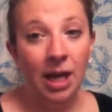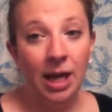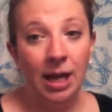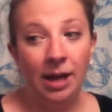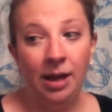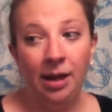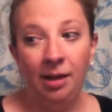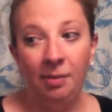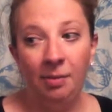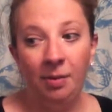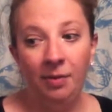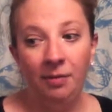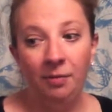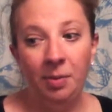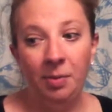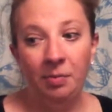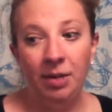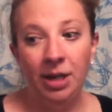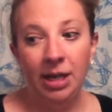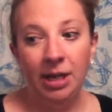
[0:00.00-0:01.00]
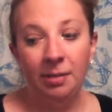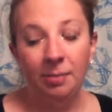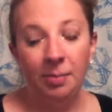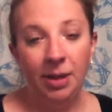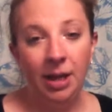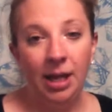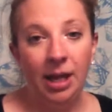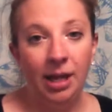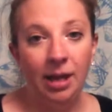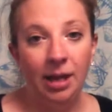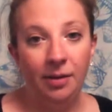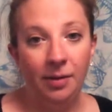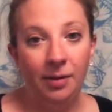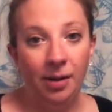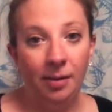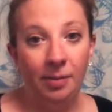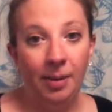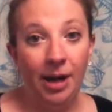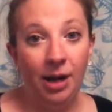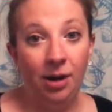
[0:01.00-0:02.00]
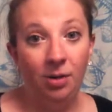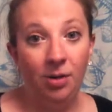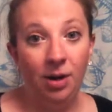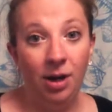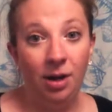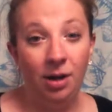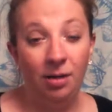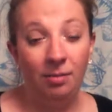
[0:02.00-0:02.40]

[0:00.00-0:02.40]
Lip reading: I've been reading up a lot about